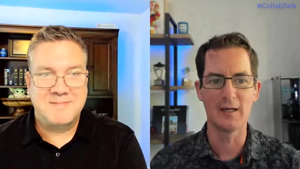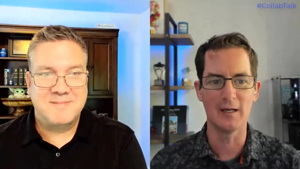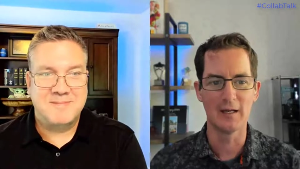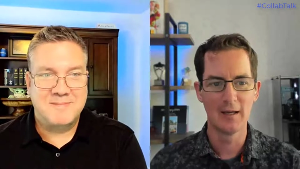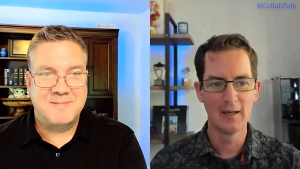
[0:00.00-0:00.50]
Speaker 1: we
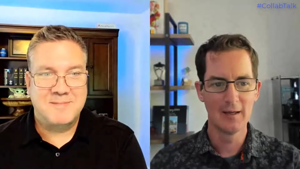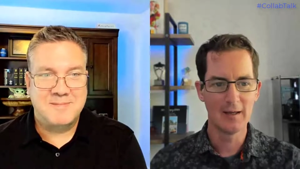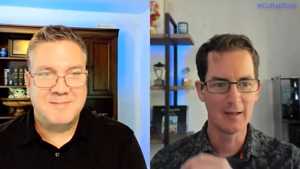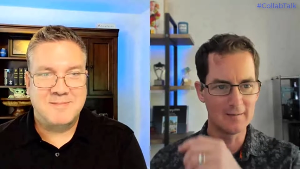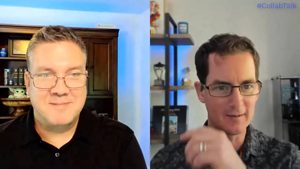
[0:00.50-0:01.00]
need,
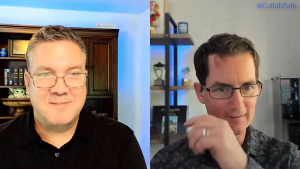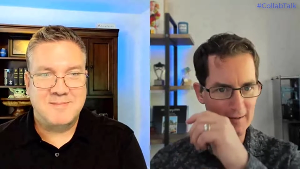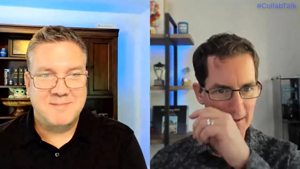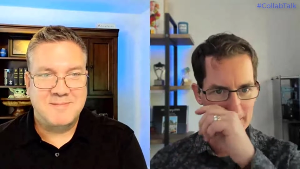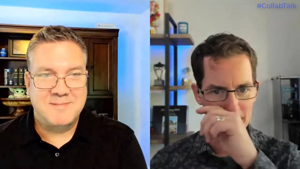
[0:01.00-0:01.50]
and it
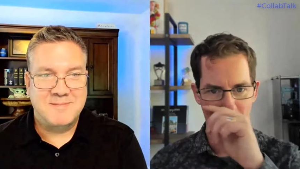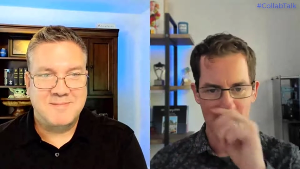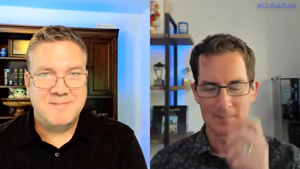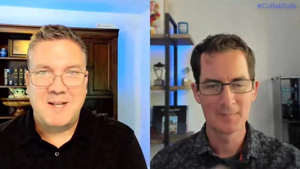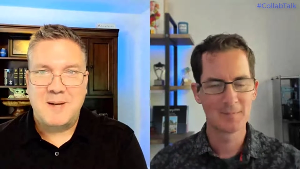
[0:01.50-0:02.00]
takes time.
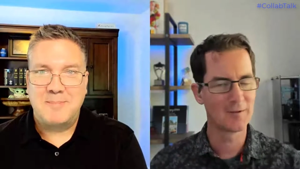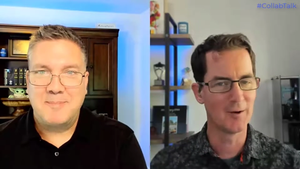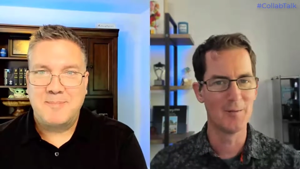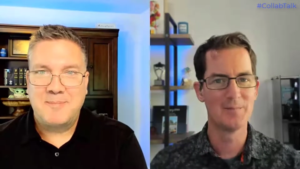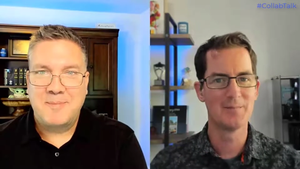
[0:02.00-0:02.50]

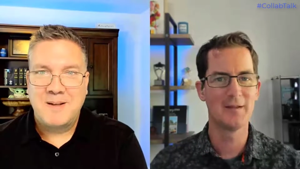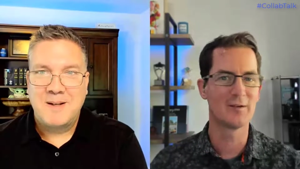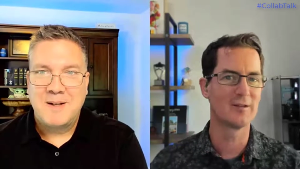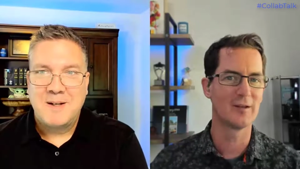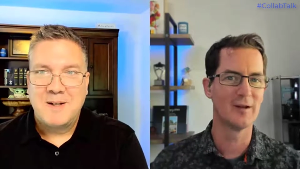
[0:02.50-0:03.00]
Yep. So
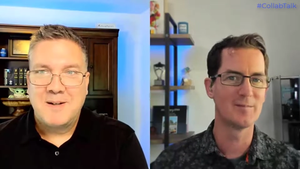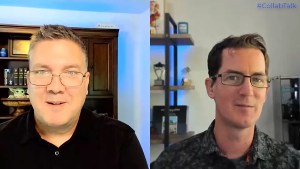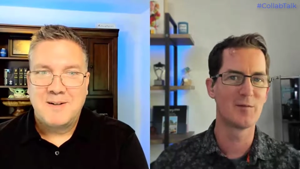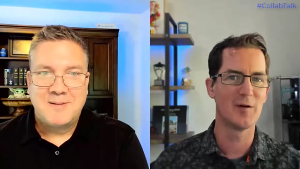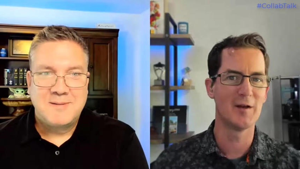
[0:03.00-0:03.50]
it's it's
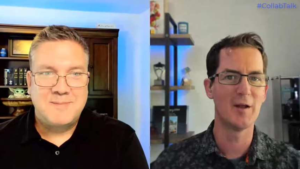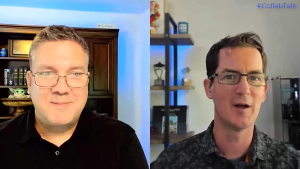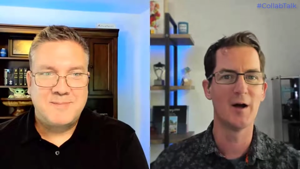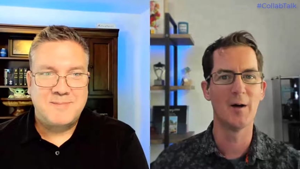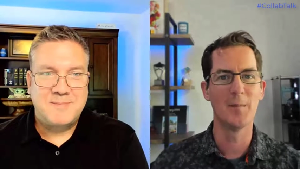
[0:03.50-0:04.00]
a
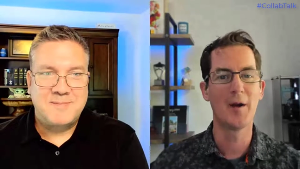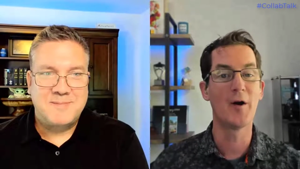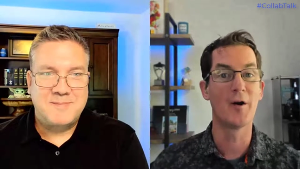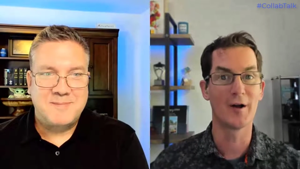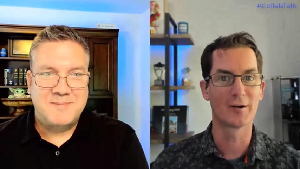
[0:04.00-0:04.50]
fun
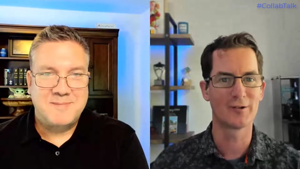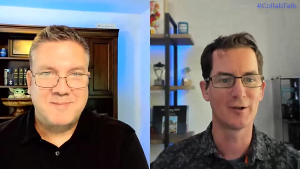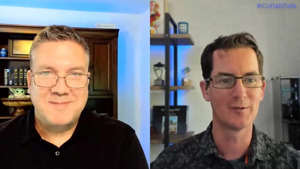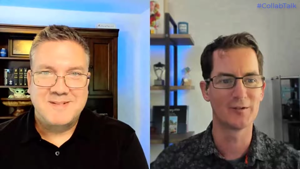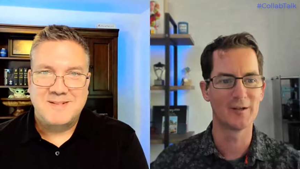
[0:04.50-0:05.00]
uh,
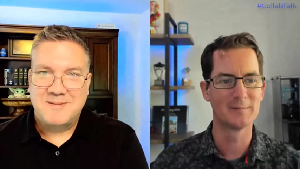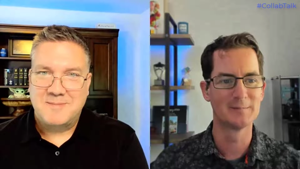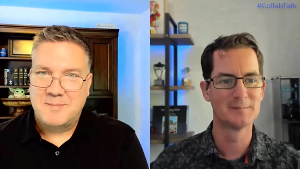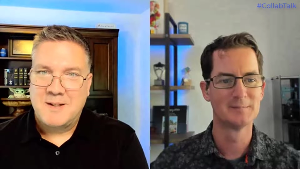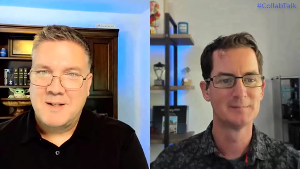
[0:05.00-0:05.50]
paradox, shall we
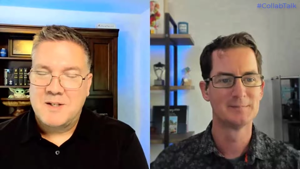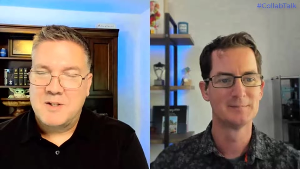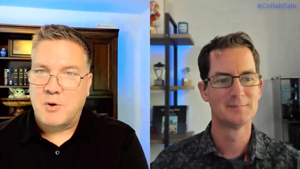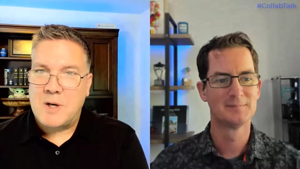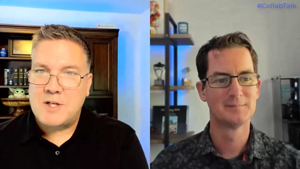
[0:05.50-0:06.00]
say.
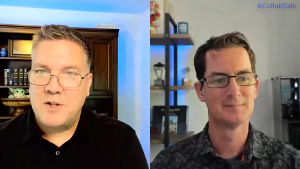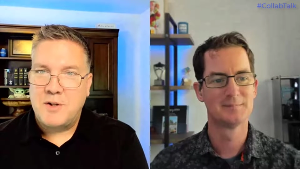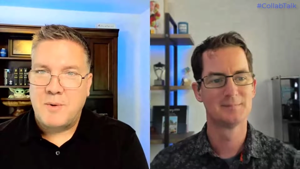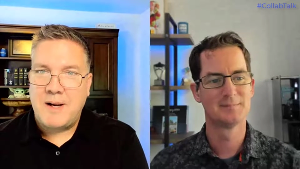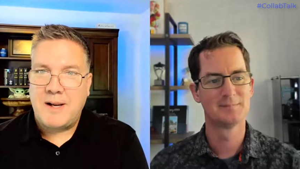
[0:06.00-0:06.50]
Speaker 2: So
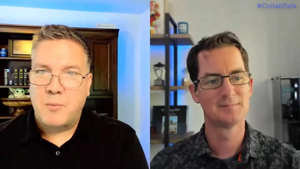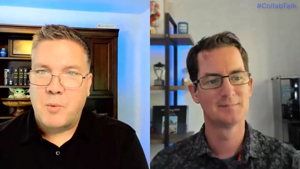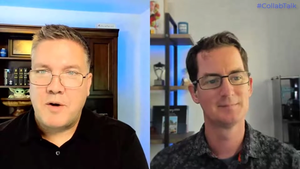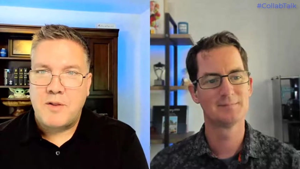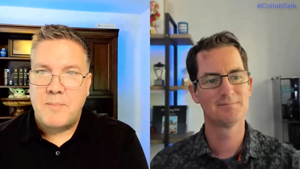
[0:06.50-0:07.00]
question
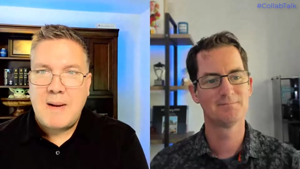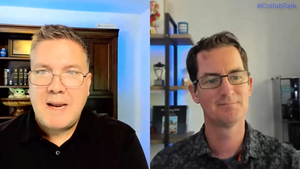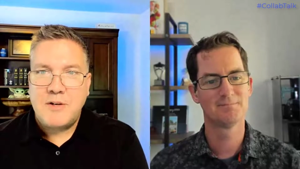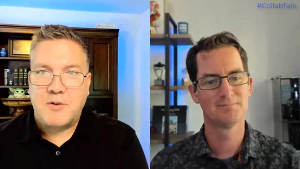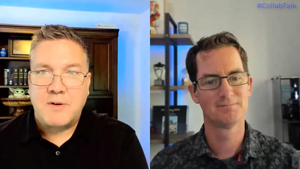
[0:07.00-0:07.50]
three, what are the
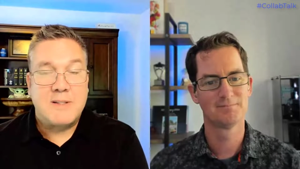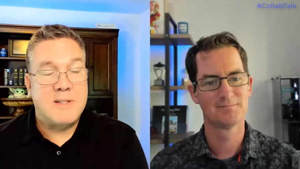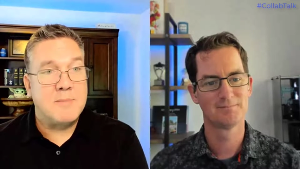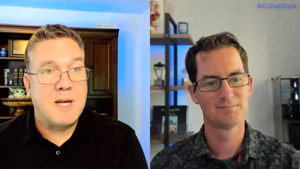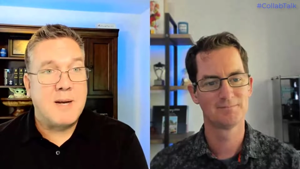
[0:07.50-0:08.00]
mm-hmm. major
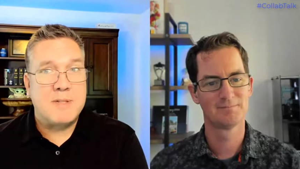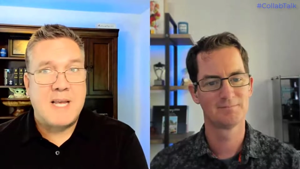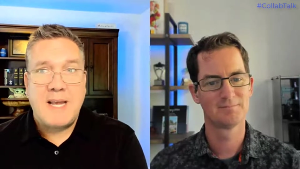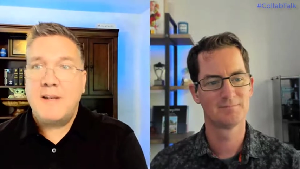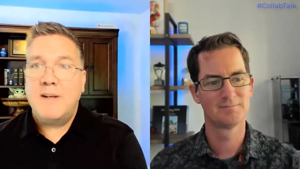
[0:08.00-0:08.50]
and
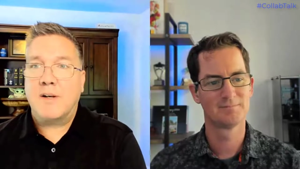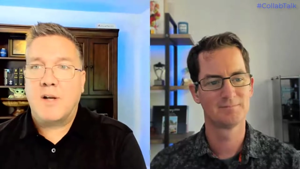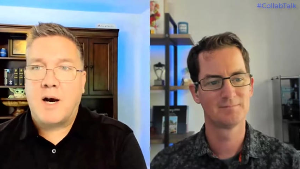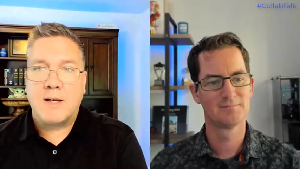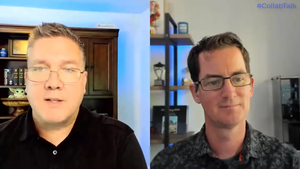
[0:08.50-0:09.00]
sometimes
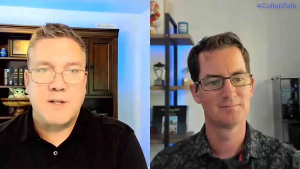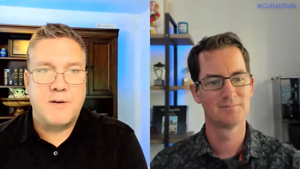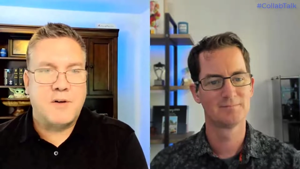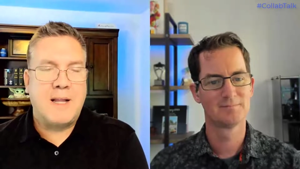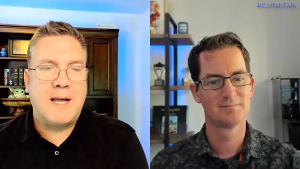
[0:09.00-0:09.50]
hidden
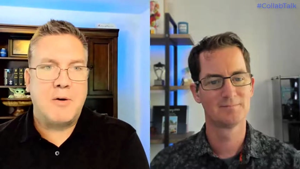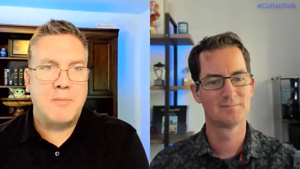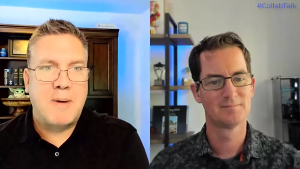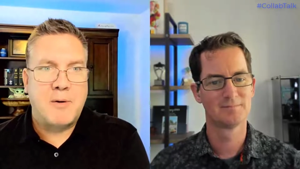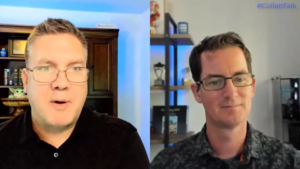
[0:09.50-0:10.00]
costs of
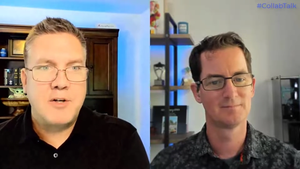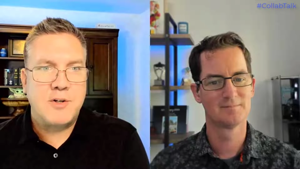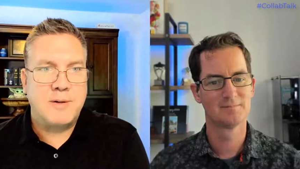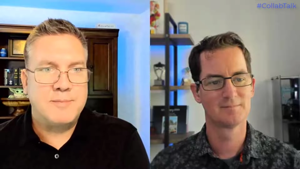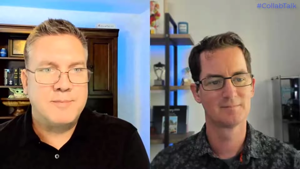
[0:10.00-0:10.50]
cloud
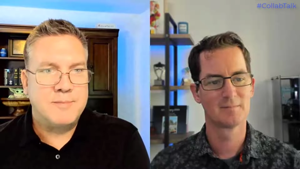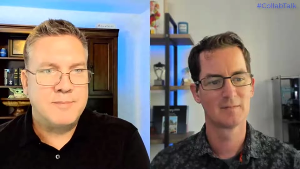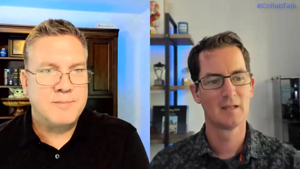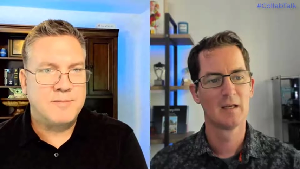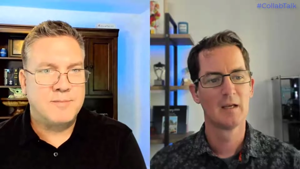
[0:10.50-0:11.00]
migration?
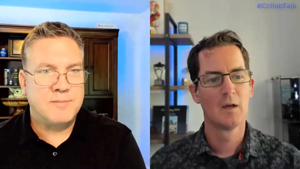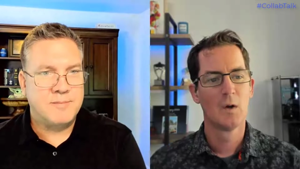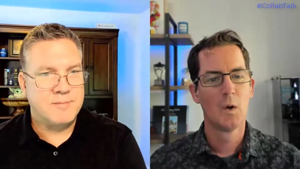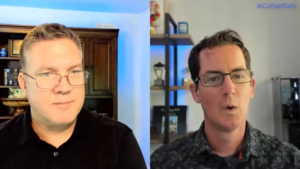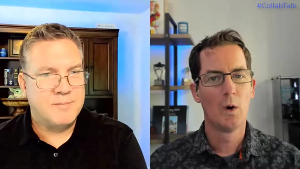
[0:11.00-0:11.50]

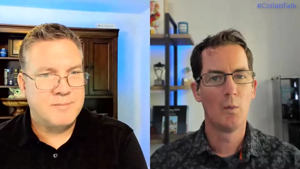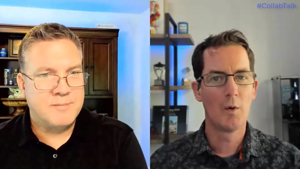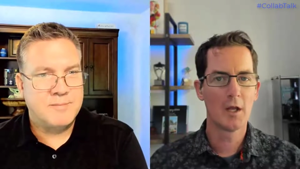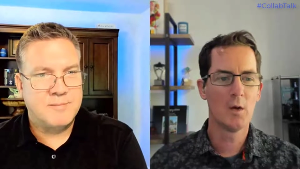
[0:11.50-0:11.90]
Speaker 1: Well,